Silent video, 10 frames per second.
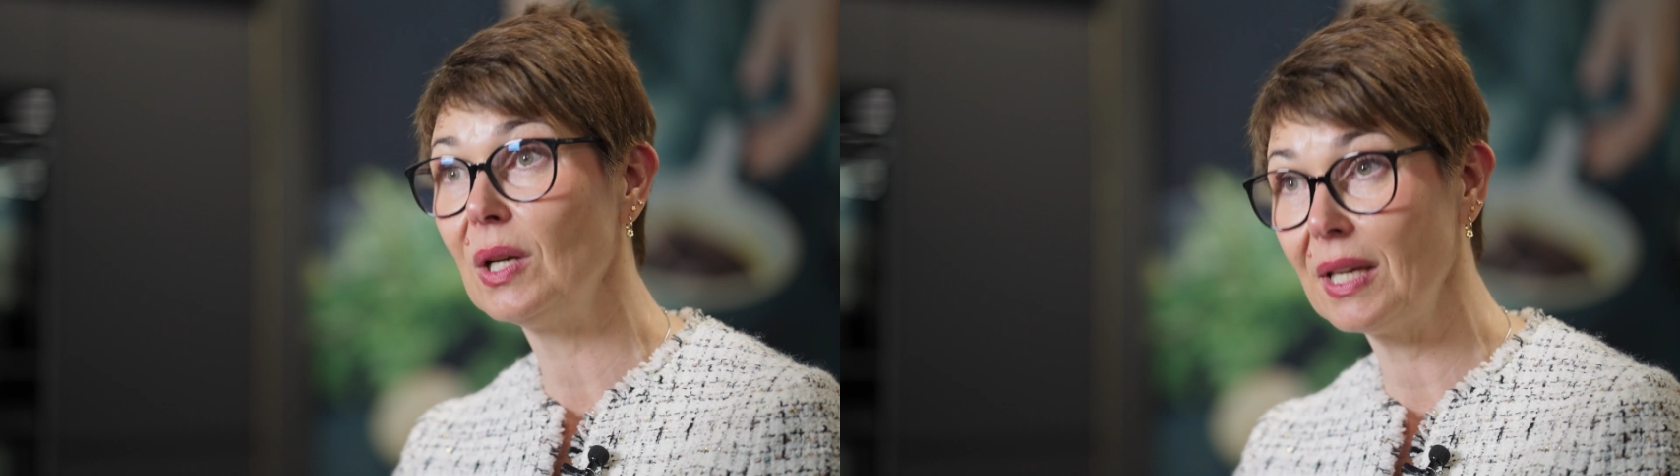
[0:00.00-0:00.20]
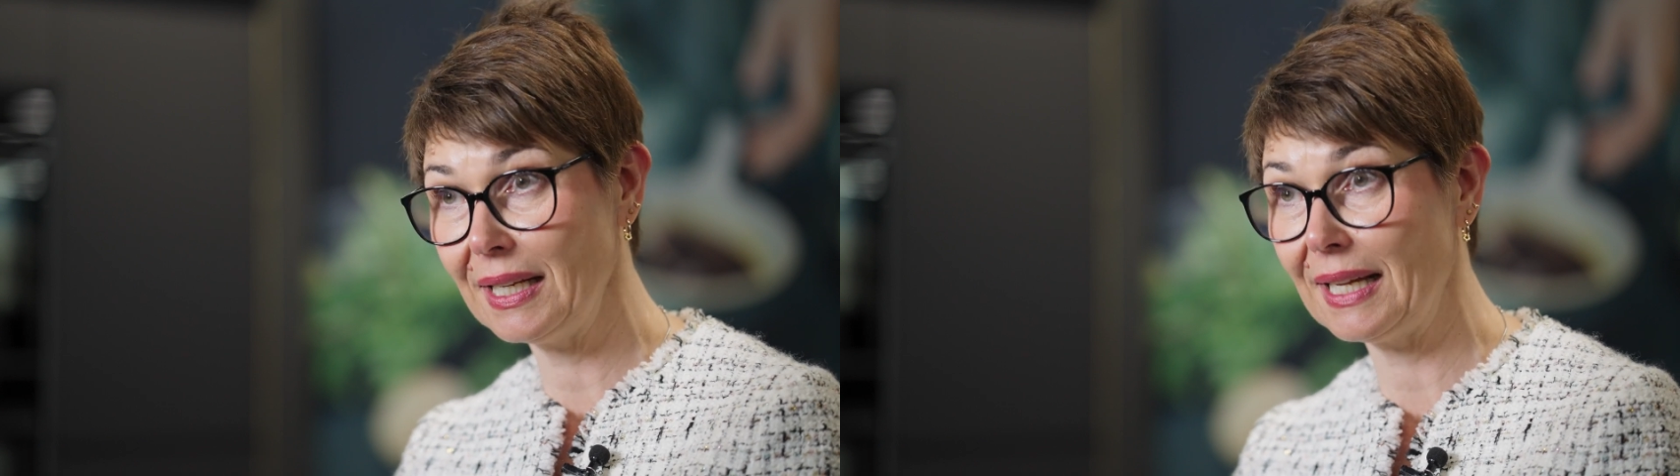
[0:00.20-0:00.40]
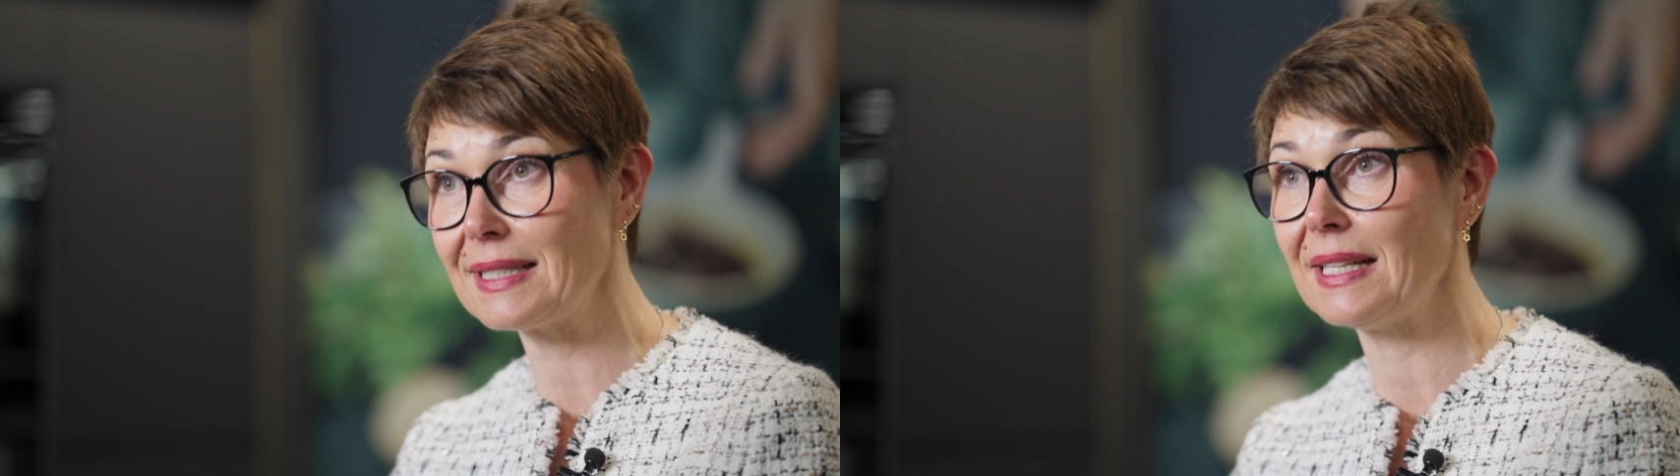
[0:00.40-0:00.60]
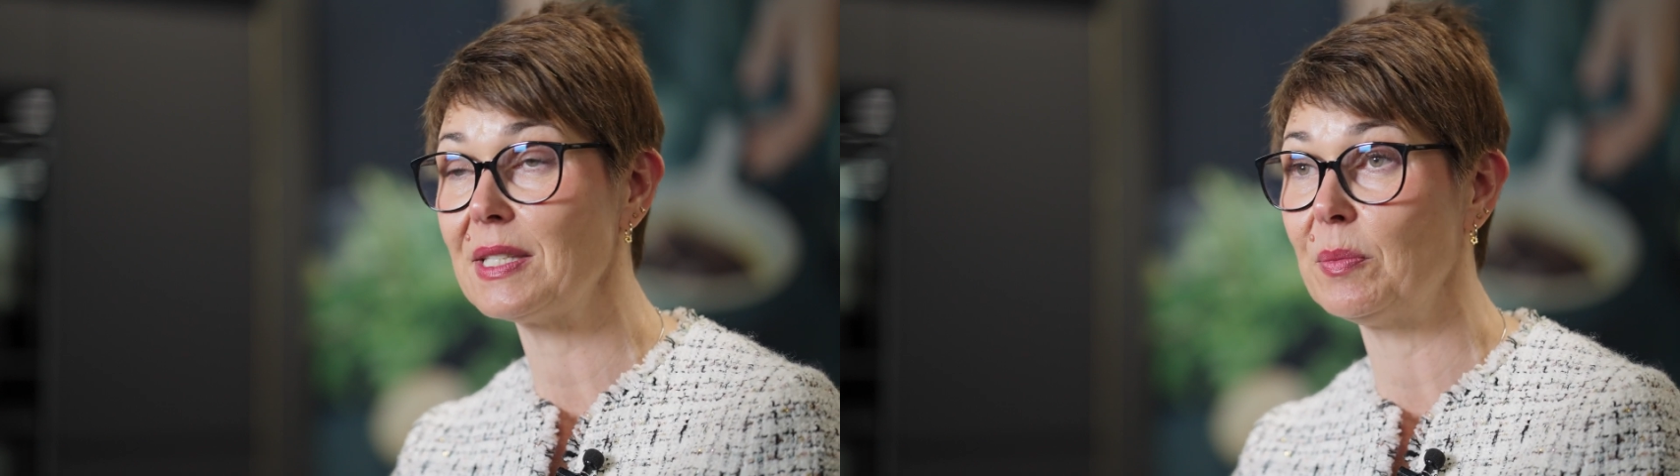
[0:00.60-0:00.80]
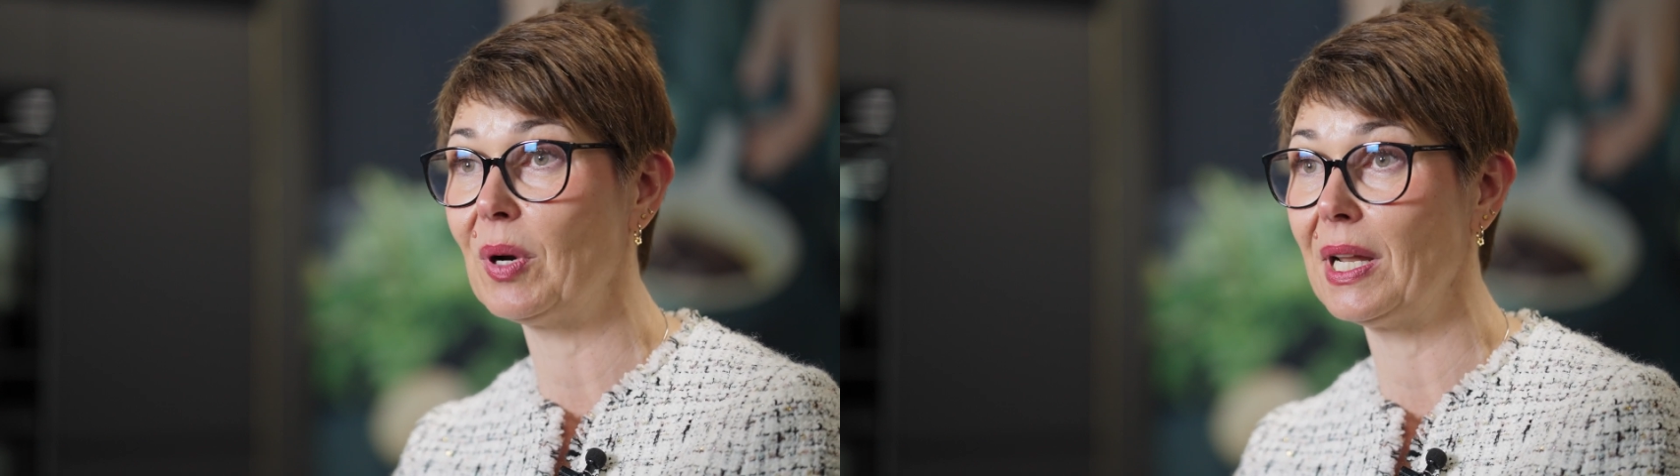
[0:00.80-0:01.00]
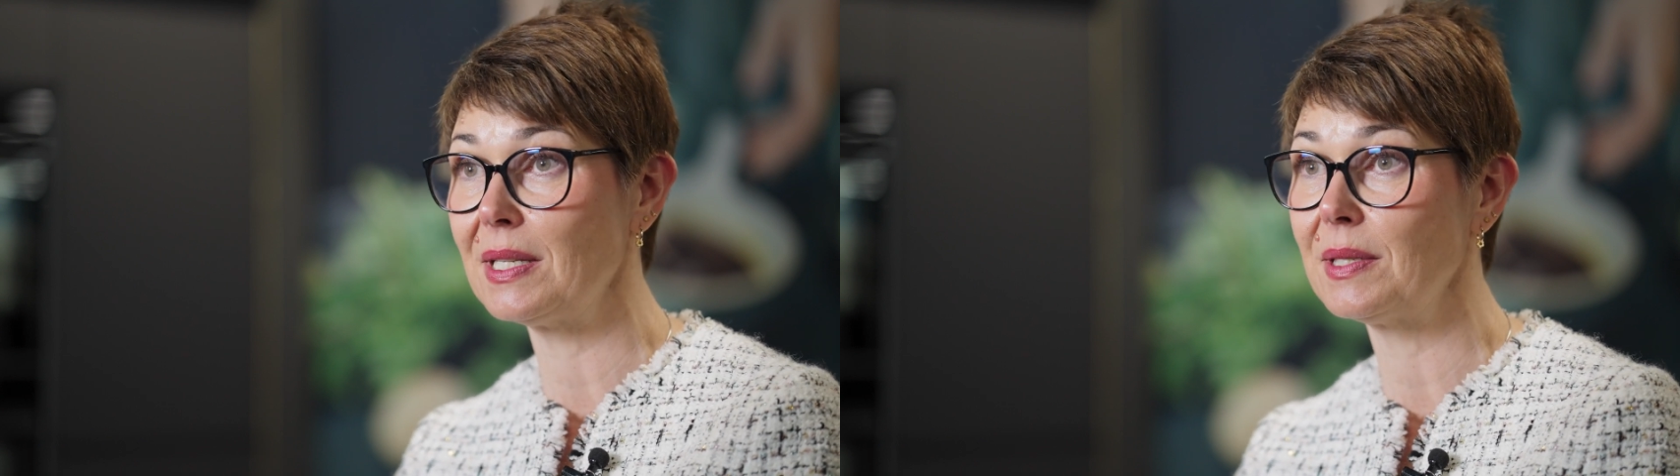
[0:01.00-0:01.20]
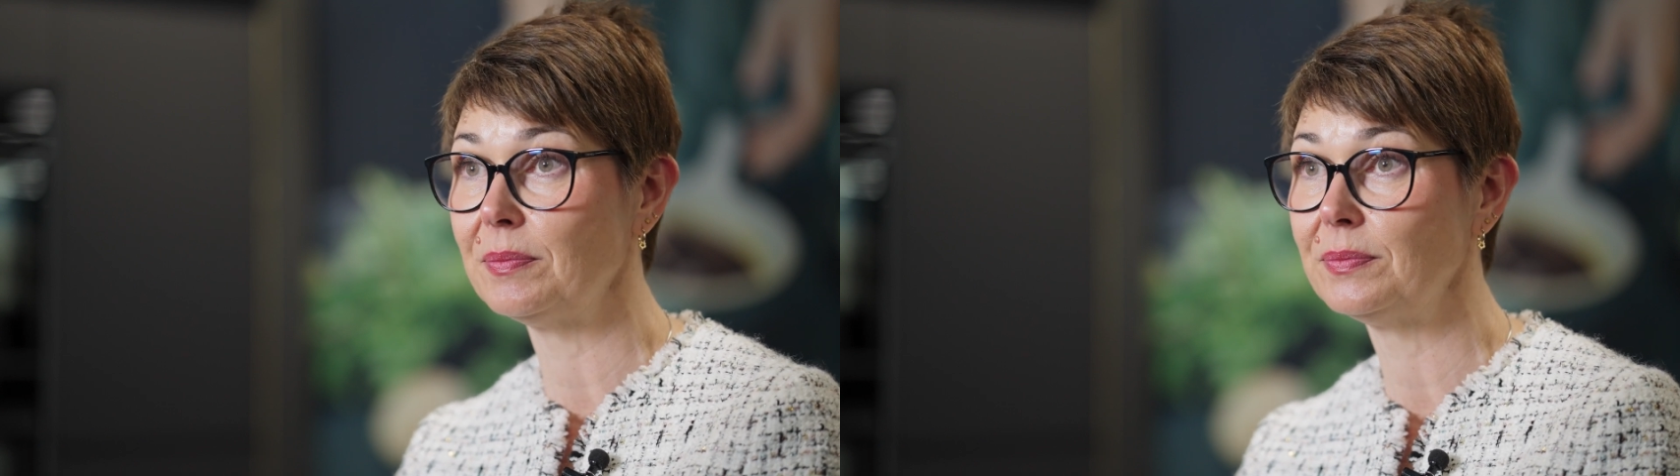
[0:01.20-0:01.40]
can access the brand.